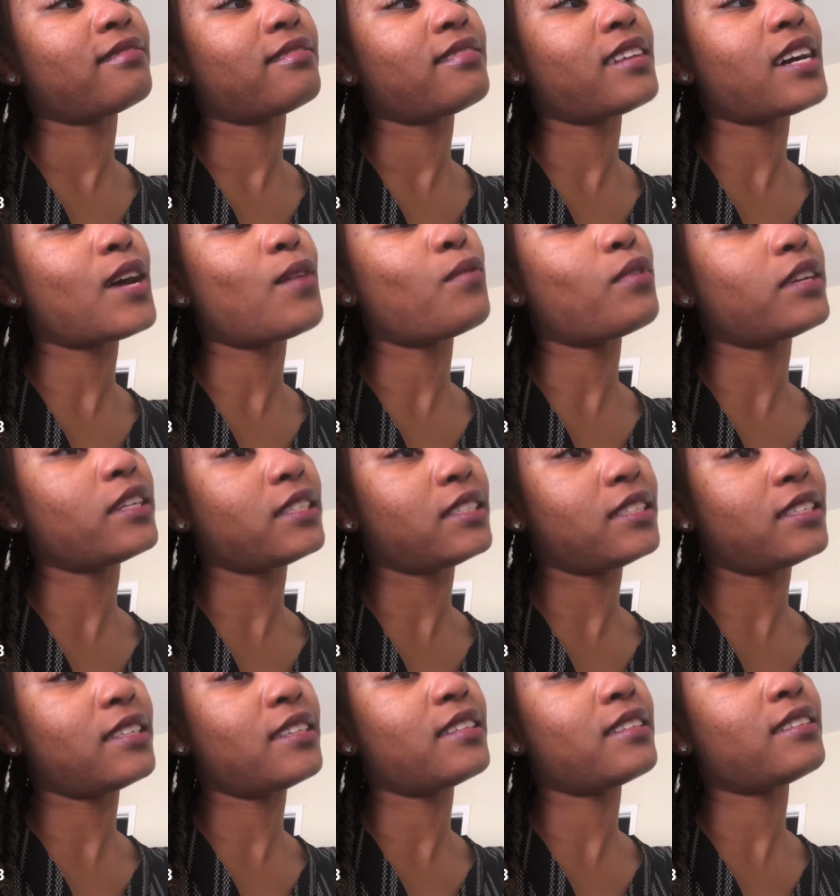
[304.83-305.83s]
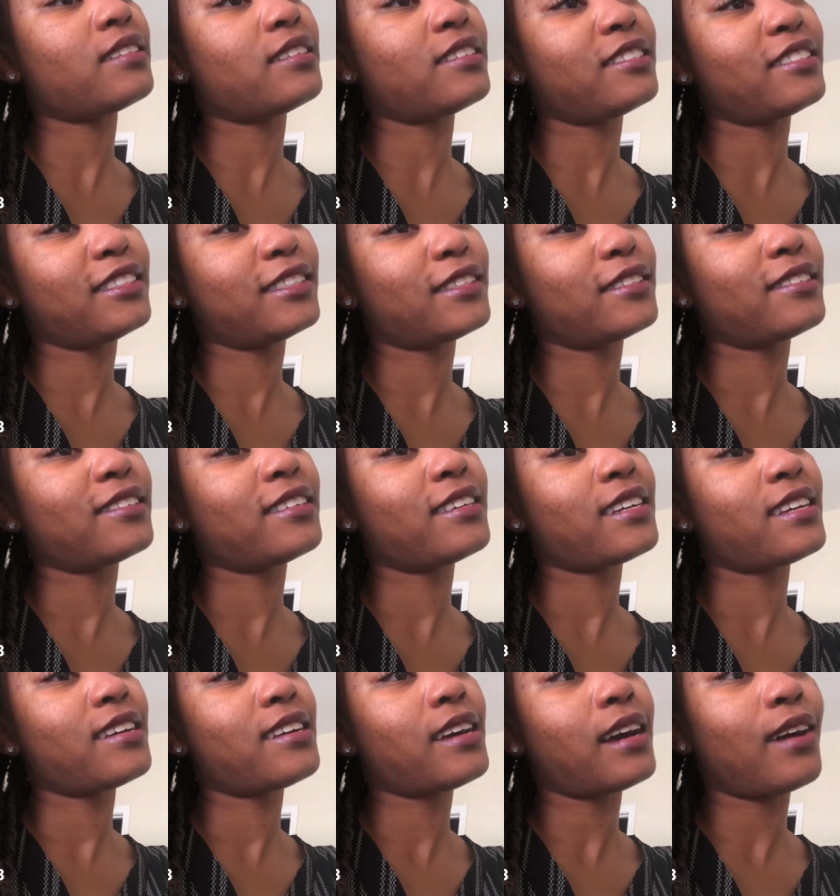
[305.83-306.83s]
I wanted to get this.
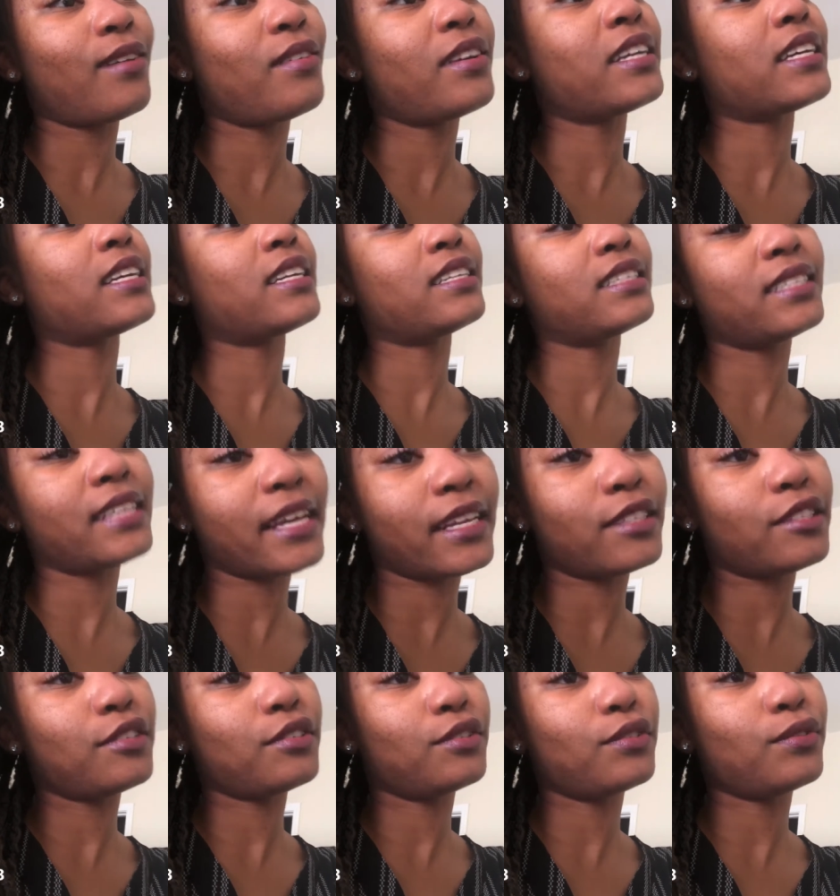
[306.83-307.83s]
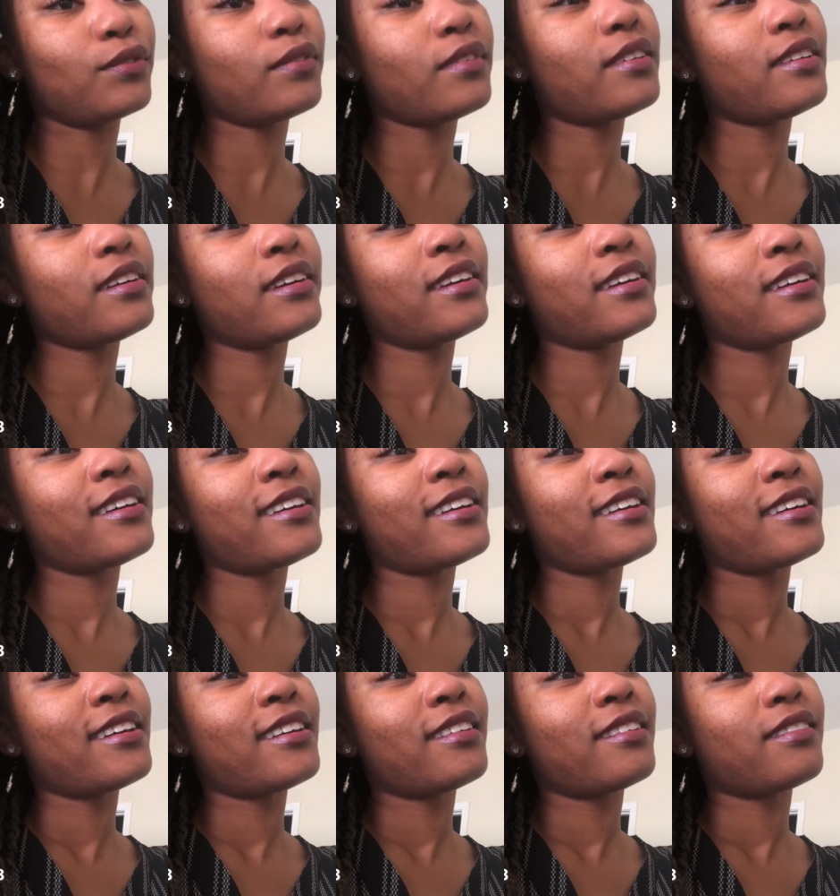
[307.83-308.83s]
Mm. I wanted to get the tattoo.
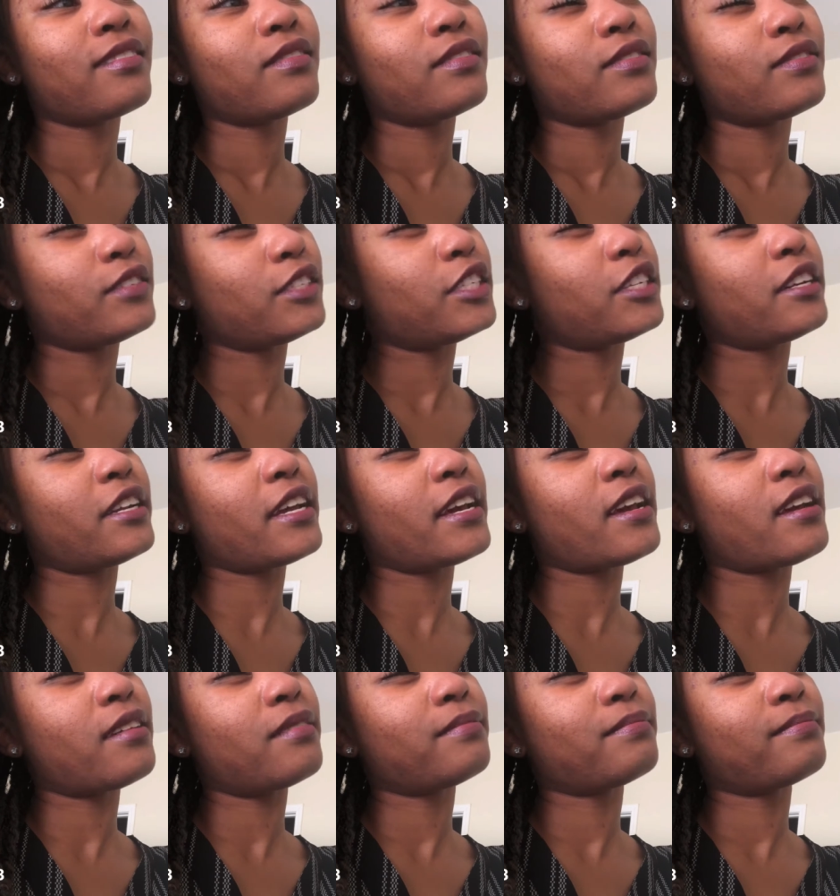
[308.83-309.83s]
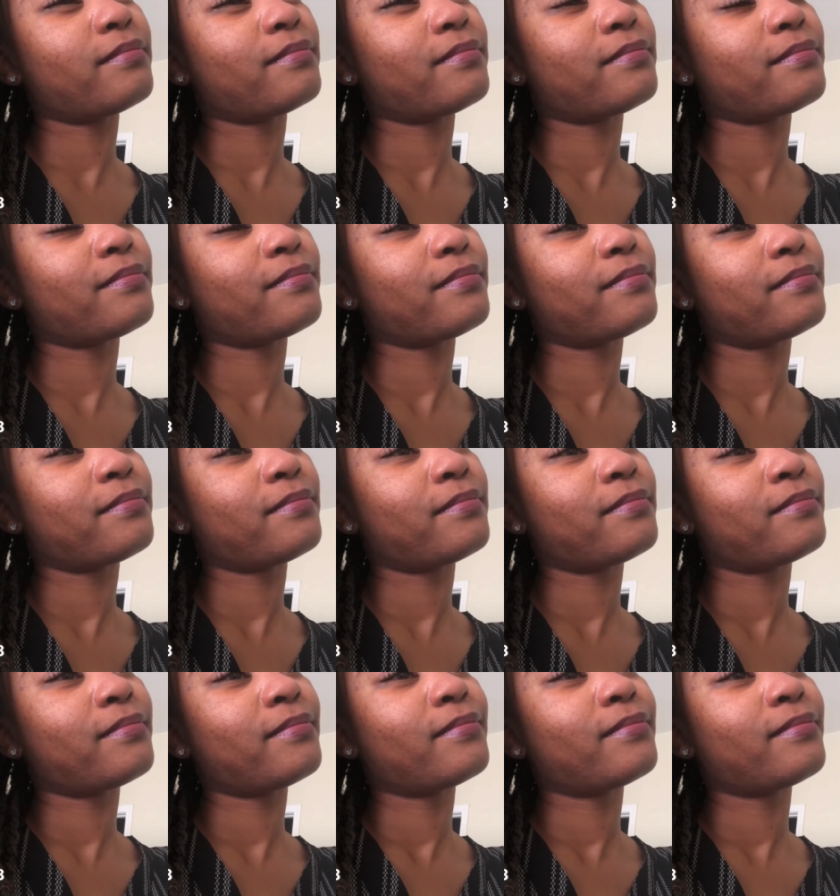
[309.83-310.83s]
What's your name? Okay.